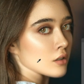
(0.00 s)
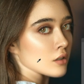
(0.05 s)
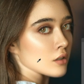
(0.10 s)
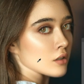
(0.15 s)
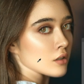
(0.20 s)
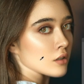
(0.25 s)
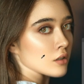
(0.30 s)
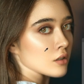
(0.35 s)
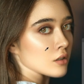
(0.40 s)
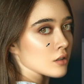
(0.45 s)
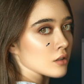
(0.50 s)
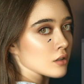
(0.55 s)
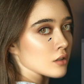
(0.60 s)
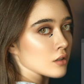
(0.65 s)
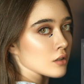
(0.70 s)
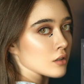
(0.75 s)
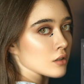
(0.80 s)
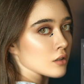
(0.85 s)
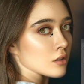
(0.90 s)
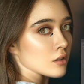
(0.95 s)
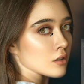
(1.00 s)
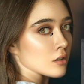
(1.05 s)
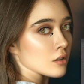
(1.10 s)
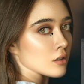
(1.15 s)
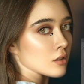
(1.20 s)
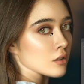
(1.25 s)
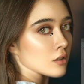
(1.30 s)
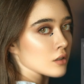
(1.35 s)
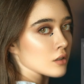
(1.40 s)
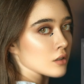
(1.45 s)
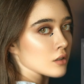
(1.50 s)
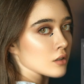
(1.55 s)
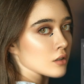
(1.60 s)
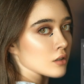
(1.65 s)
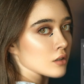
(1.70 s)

(silence)